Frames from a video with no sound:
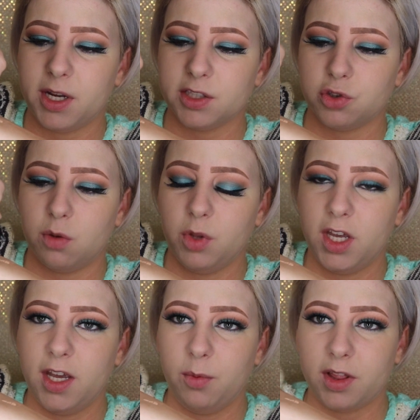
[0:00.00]
because
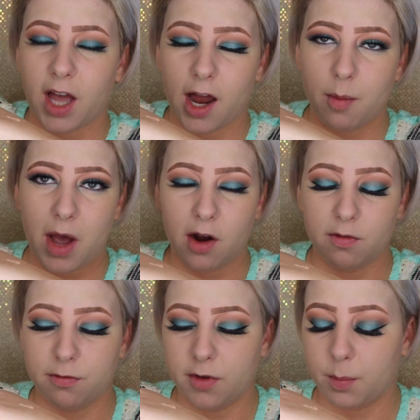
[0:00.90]
normally with that amount
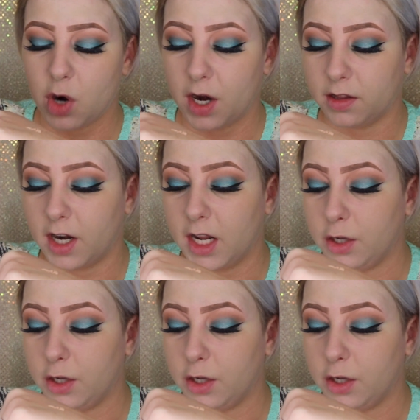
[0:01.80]
of product that I